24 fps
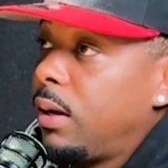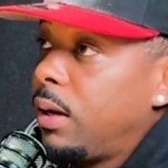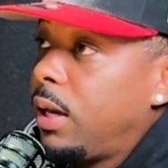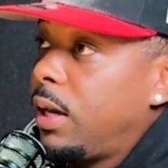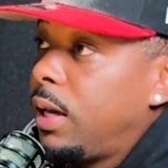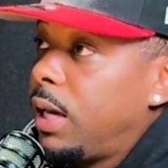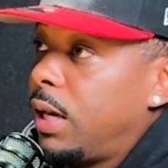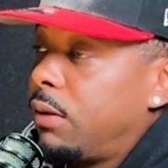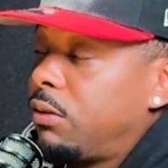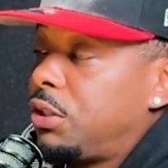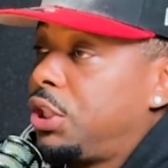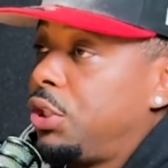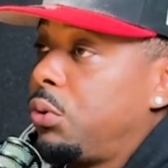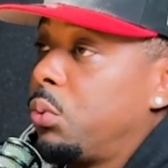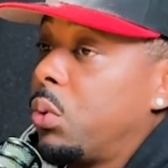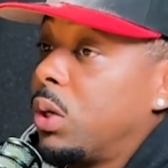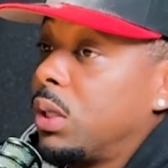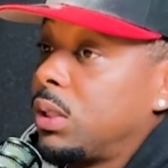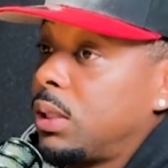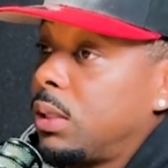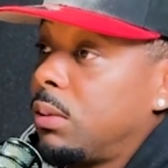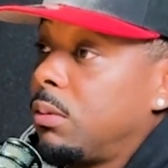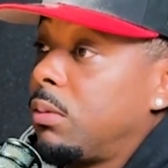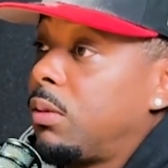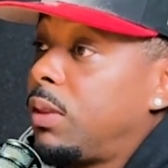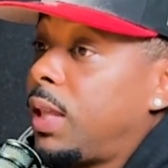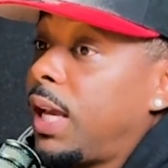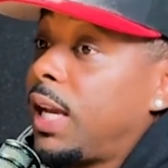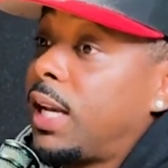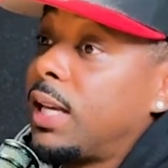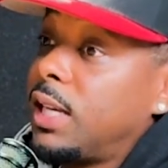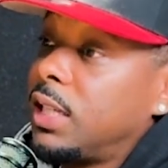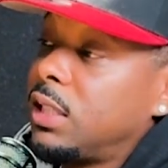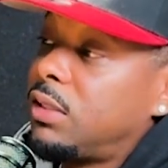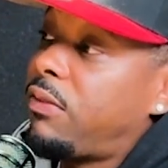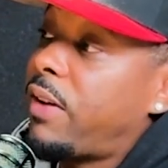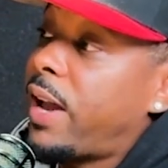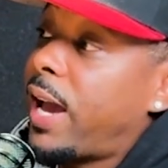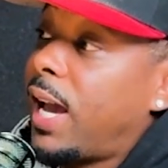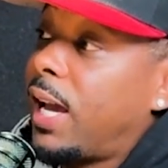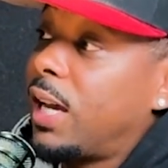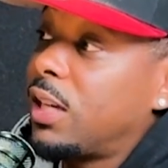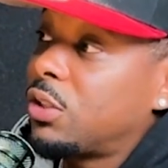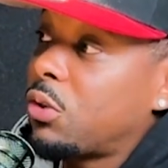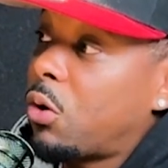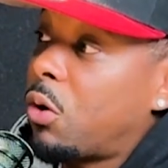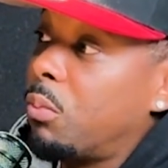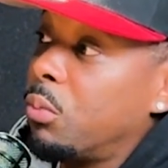if she wasn't thinking as
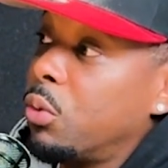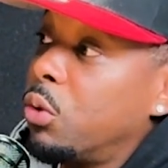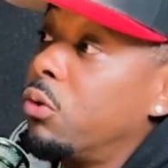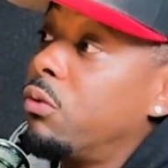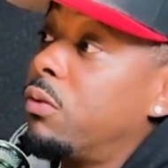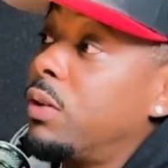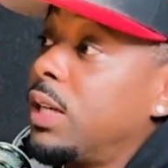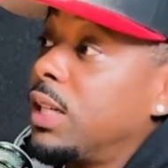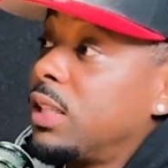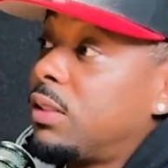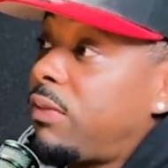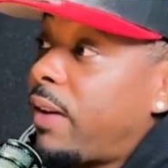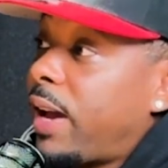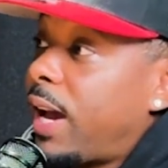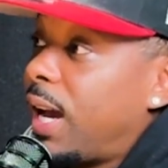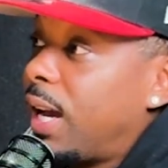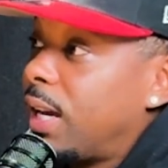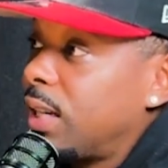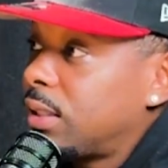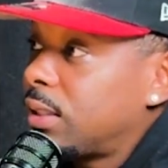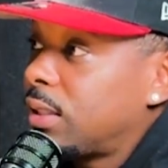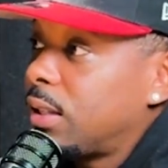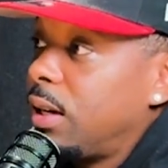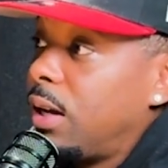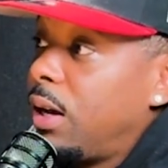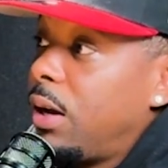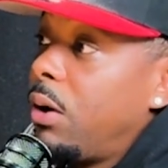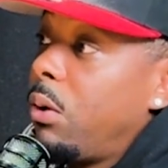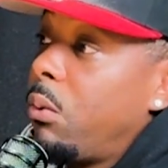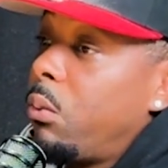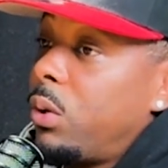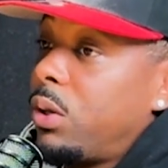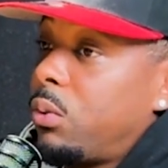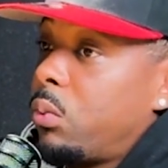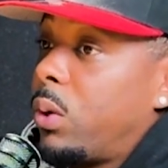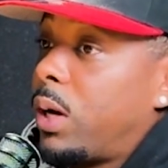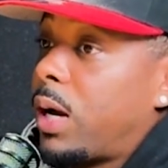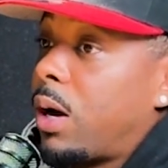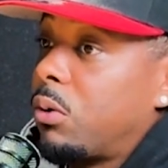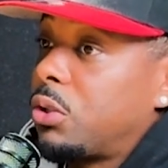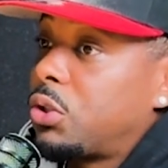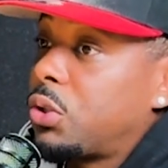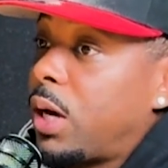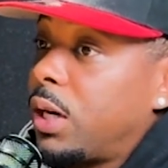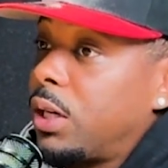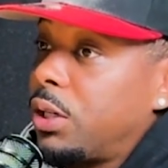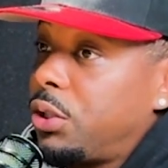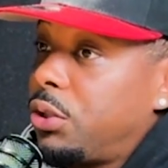fast or moving as fast with what I was
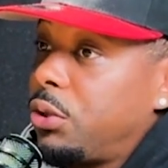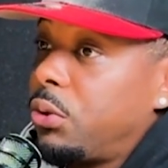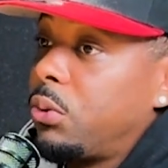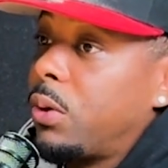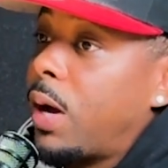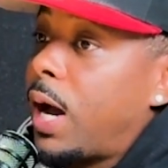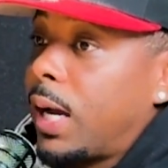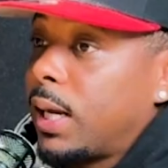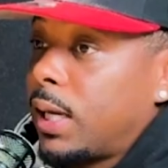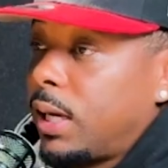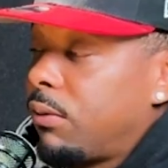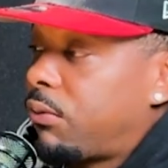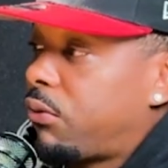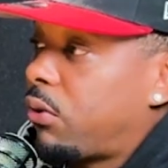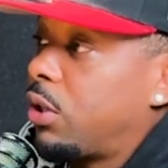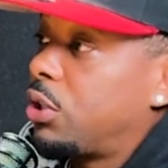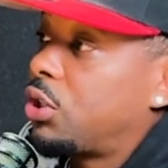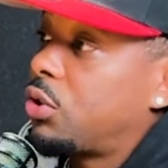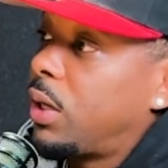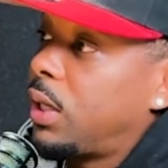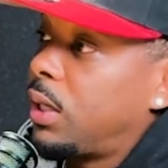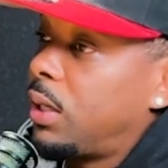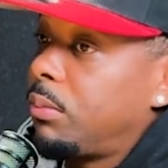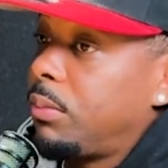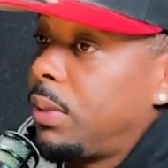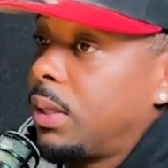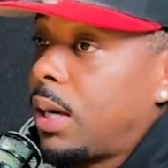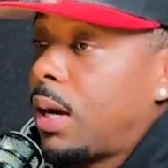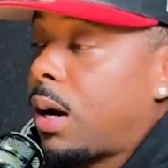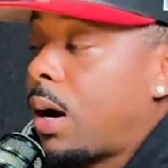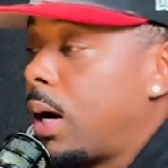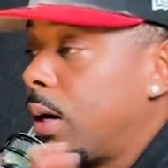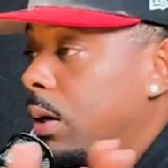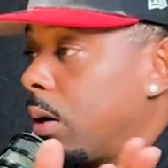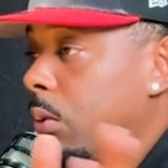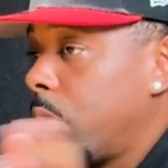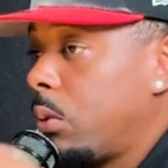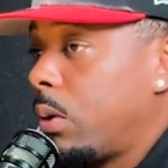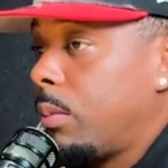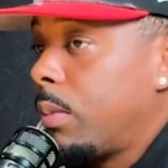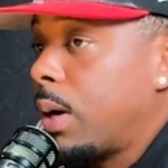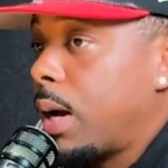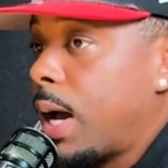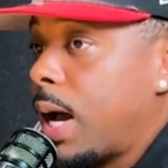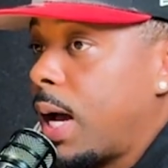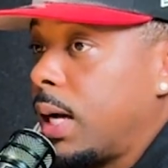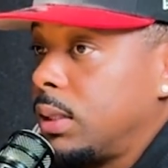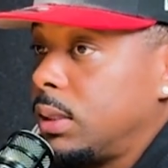trying to do, I get frustrated and be like, all right, don't worry
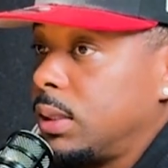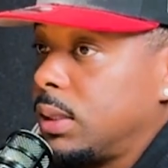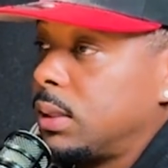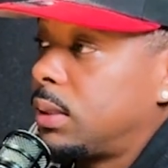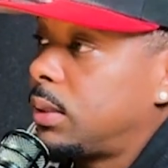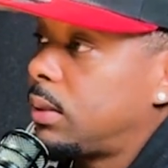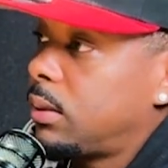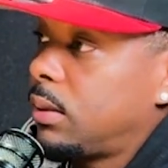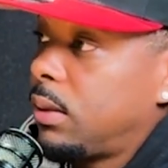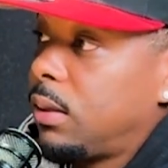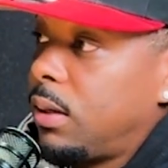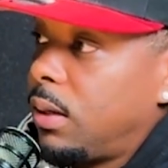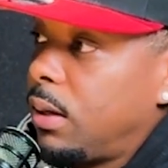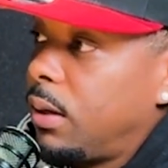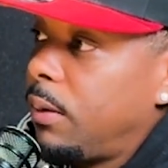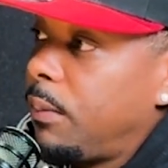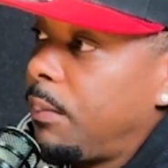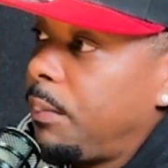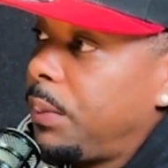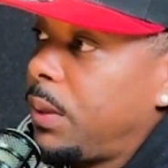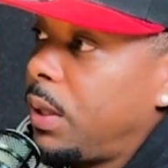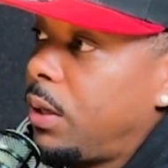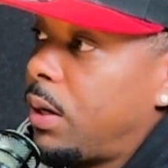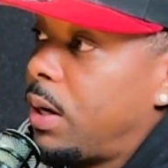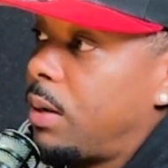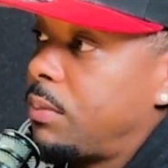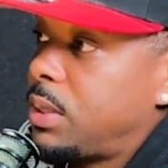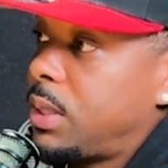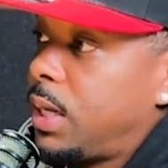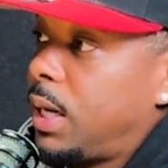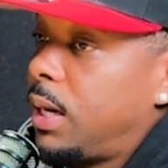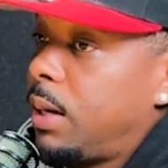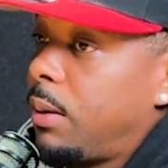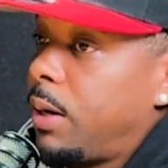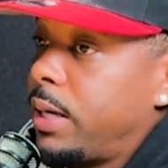about it. I just, you know what I'm saying?